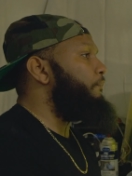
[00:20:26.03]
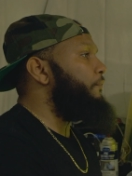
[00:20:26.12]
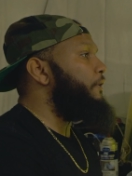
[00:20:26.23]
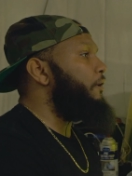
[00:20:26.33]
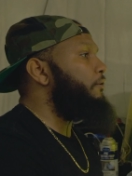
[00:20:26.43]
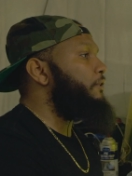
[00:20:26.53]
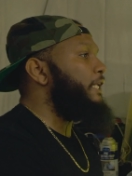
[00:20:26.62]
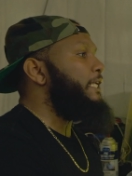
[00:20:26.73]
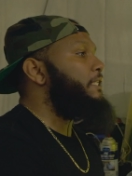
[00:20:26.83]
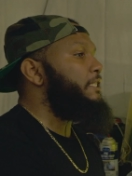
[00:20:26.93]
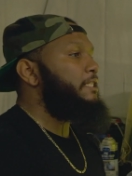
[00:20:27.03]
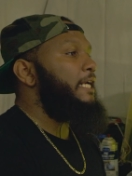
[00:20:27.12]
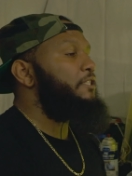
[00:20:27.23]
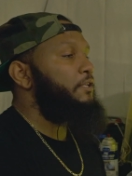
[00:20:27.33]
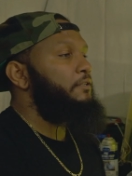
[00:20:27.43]
you know, think to
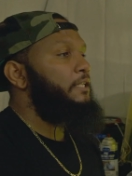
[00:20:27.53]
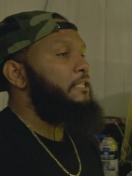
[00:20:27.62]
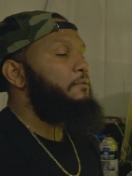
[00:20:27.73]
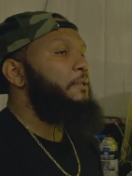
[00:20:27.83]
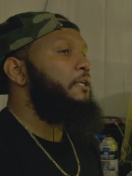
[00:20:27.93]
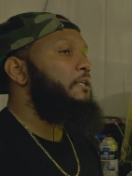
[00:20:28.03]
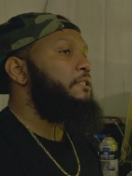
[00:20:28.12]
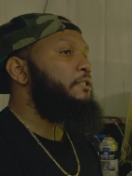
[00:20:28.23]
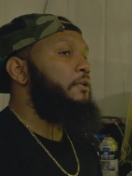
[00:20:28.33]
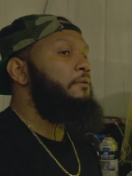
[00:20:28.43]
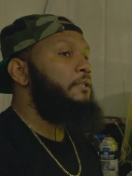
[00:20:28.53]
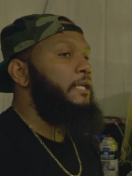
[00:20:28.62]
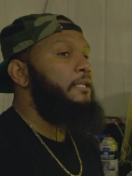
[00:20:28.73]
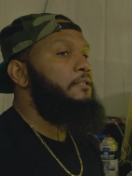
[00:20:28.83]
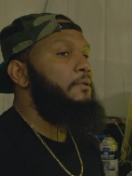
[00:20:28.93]
say certain things because certain
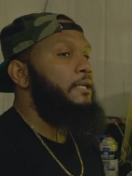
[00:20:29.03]
things